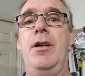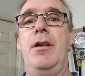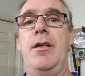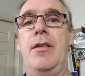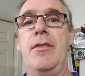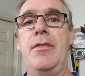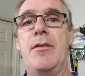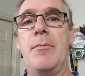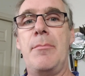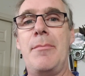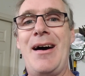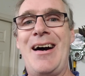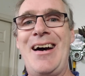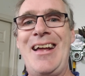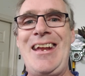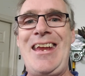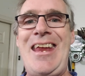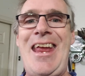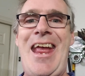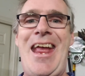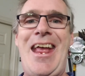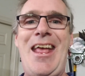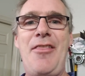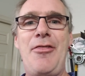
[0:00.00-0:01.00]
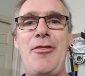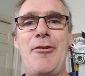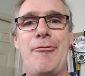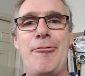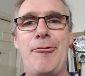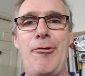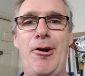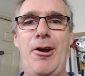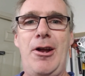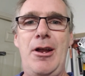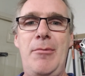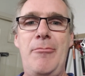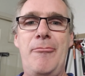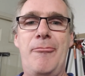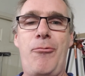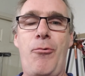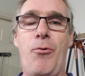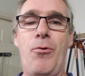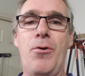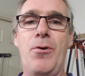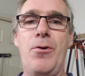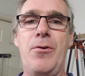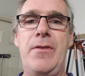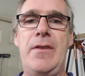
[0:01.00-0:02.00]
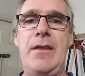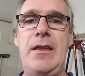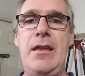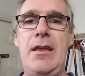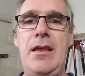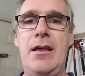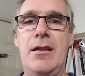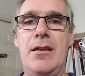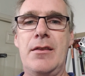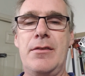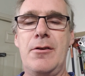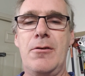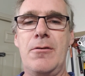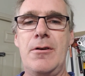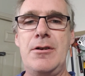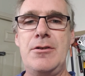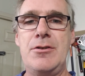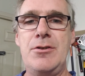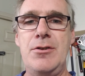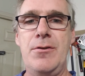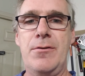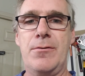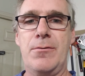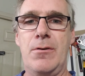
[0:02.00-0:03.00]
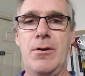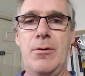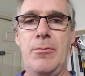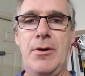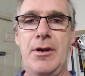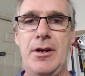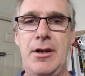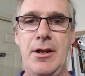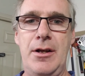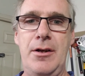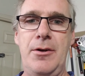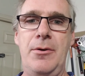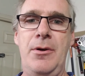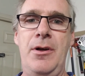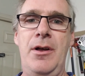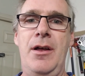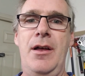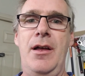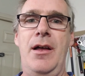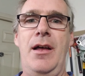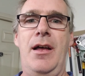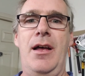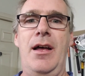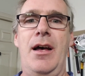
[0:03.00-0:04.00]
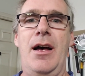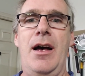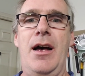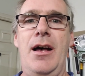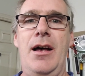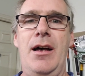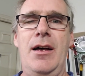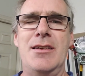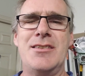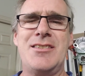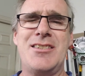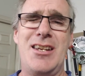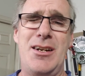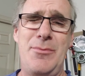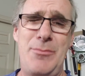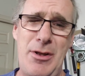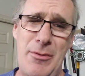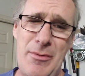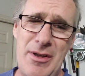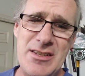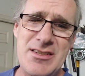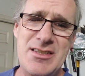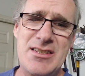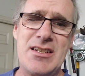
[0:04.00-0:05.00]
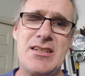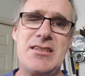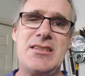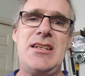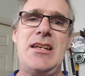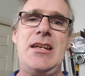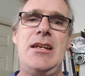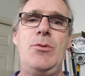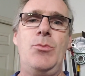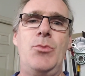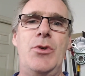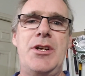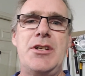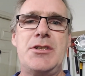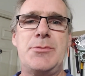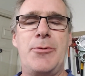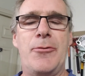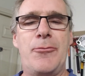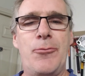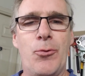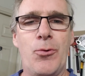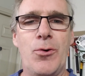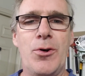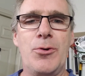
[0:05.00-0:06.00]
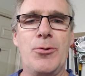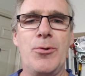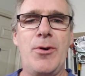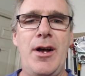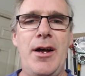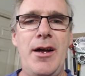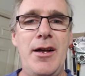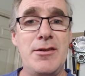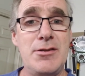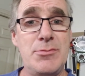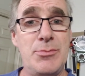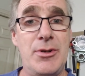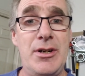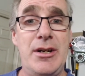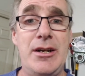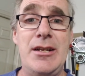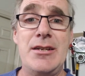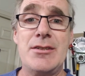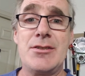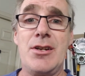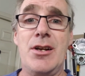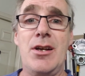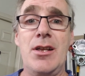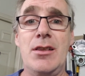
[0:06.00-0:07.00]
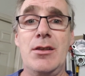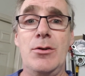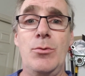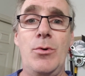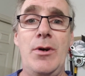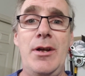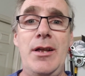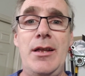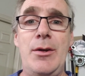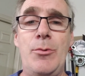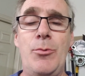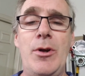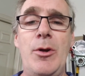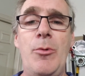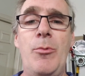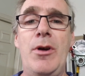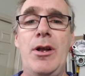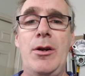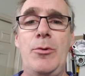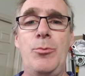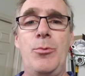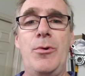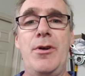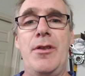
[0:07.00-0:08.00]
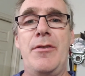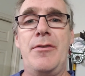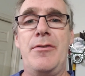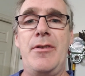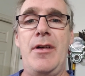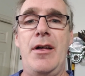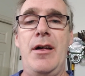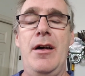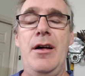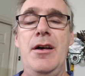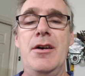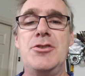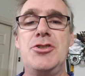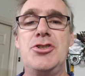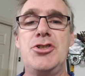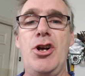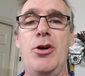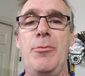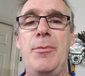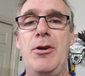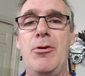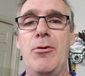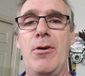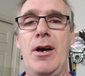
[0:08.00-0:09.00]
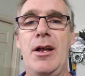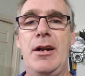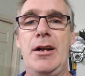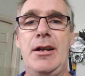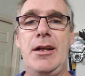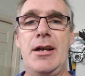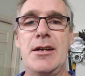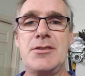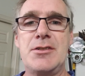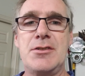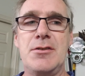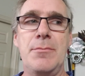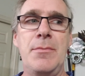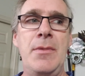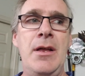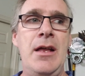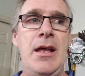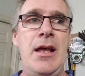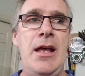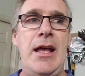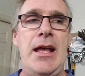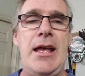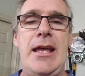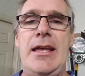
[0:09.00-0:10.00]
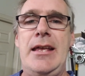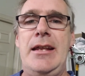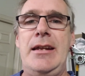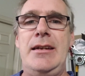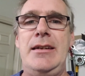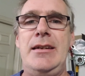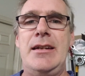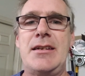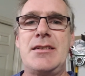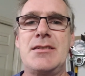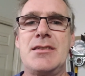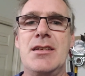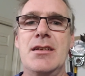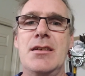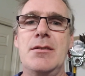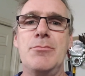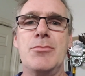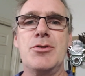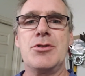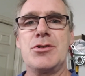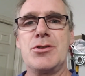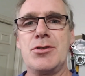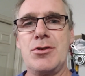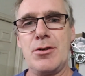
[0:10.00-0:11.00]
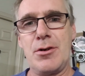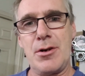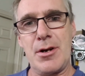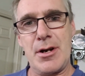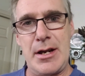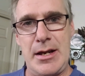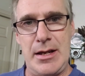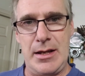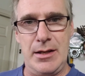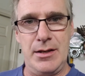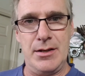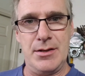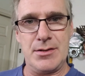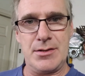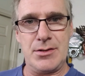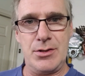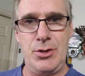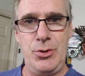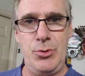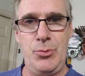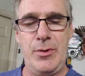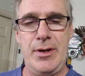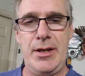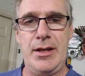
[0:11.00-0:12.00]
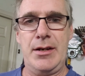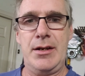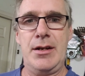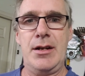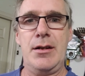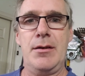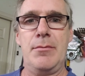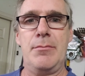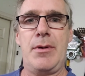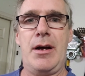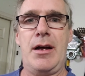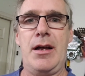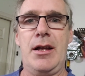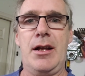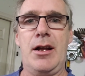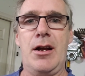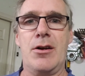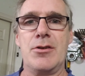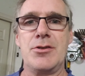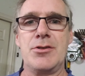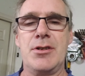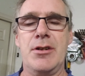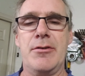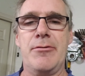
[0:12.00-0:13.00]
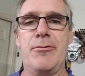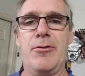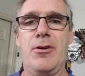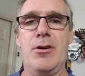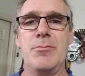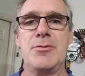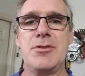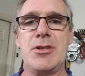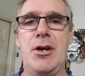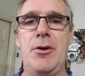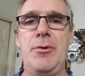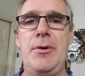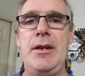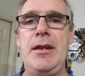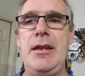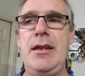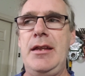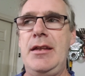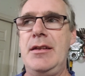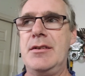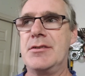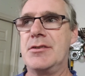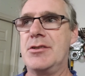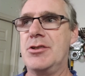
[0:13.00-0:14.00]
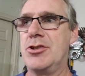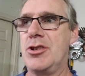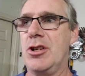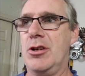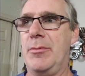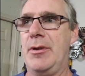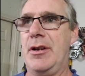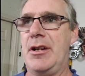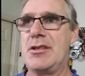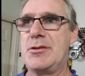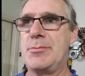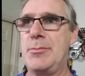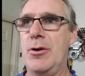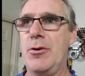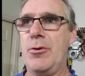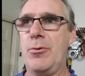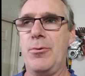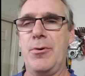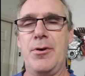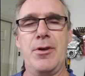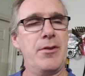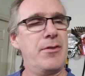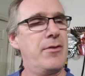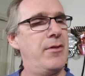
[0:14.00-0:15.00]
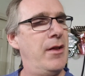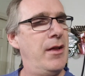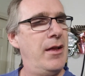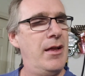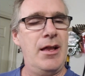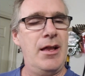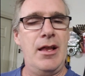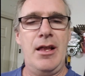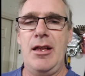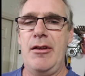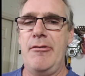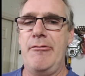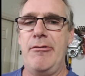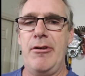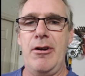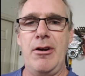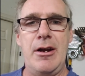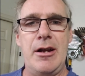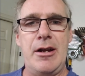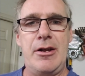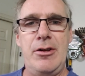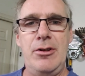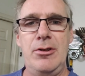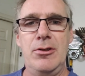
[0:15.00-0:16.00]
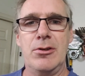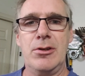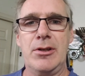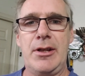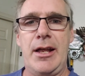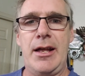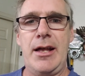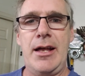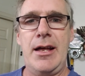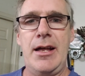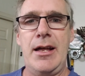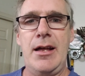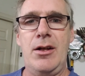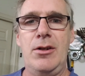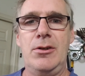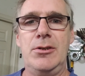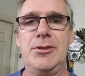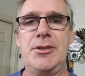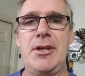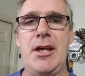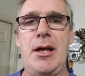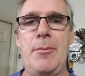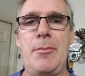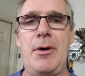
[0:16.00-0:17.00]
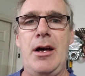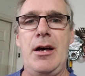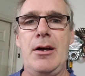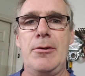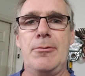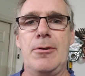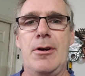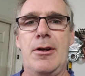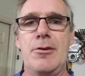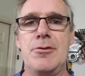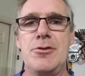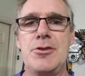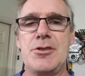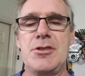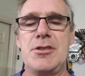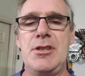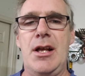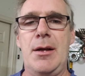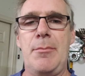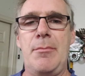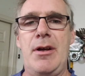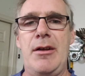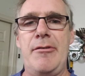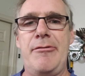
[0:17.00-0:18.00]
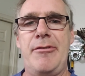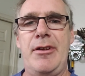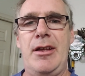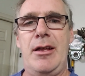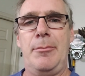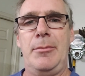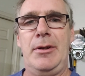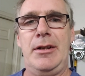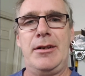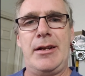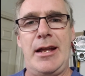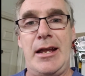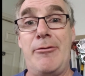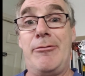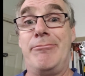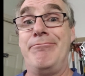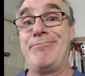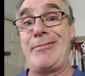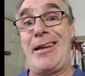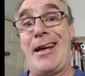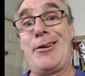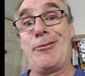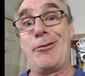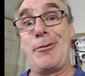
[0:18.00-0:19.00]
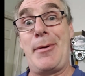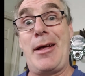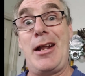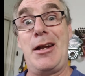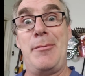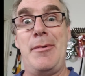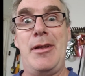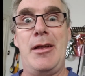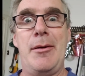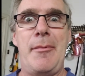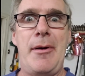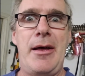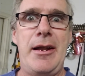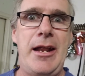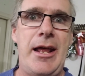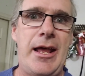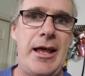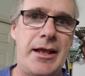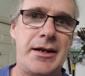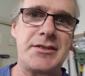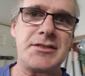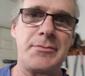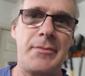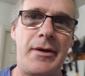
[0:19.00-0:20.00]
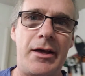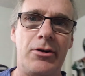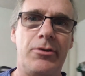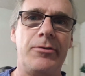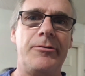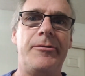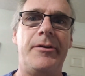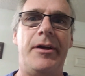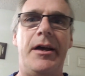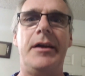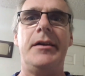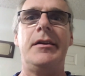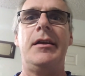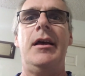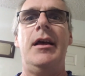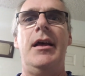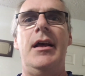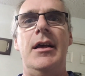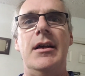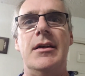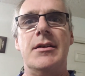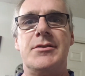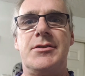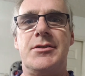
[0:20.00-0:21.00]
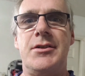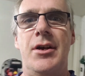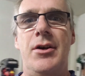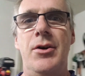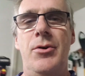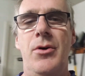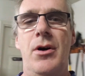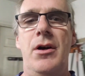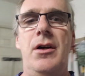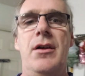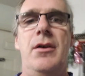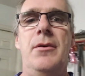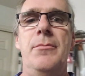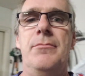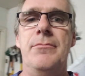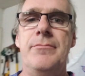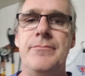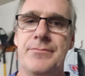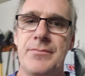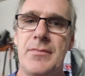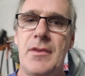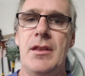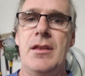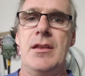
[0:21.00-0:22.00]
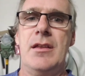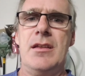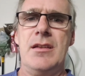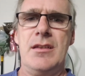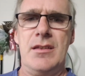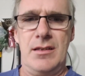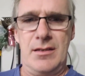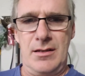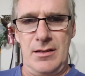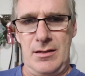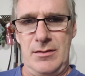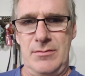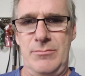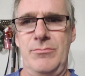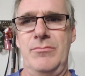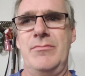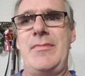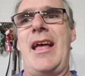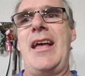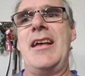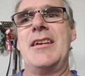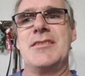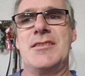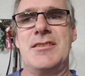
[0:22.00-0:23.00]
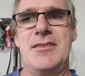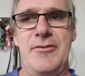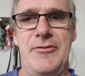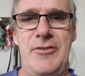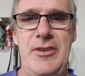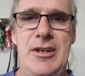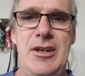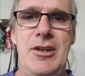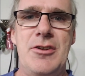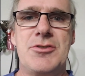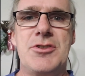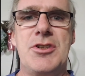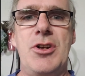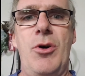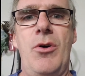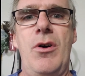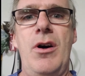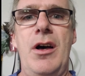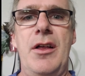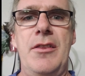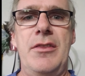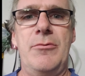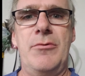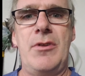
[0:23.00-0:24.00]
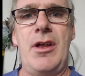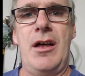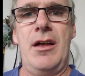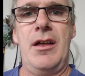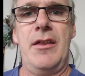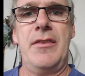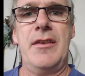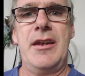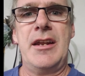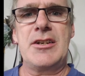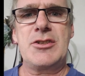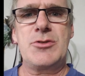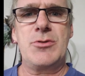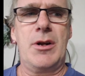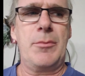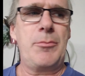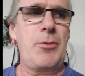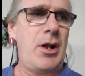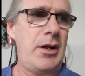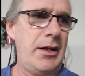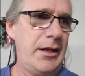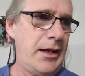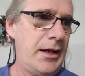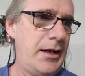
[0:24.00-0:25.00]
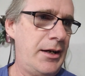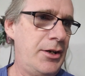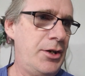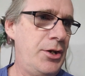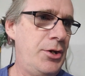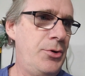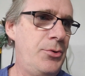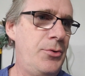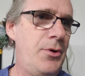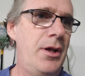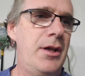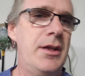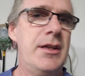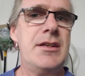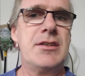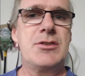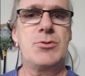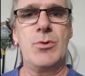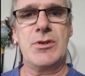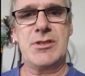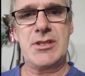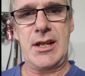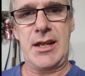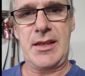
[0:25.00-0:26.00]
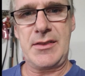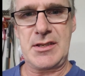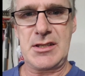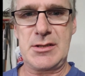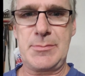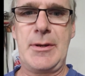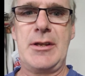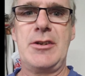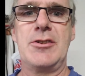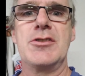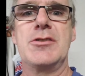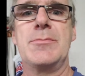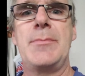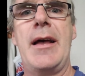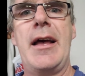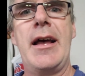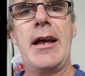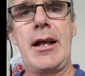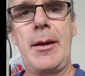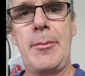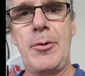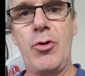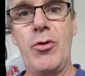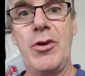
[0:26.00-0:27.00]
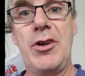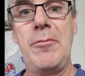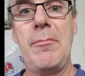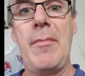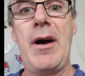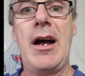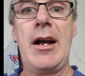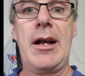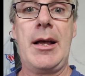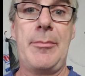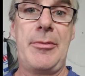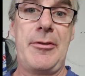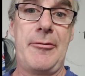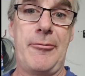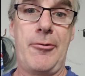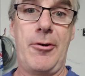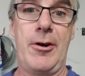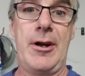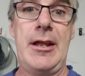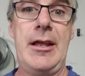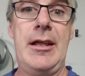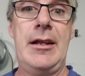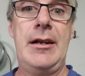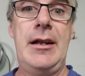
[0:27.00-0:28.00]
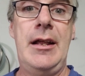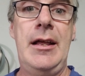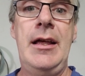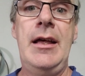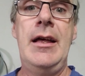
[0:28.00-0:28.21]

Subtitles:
the body and the frame for the 32.3 window. It's going to be about 16 weeks before it arrives, but it is on the way. We went with Show Me Rod and Custom in Nixa, Missouri is who we ended up buying our stuff from. Tony is the gentleman I spoke with. Very cool guy, old-time hot rodder just like my family. He kind of reminded me of my dad, as a matter of fact. So as the videos go on, the next one I'm probably going to do is, once I get the spindles back, I'm going to mock up the front end,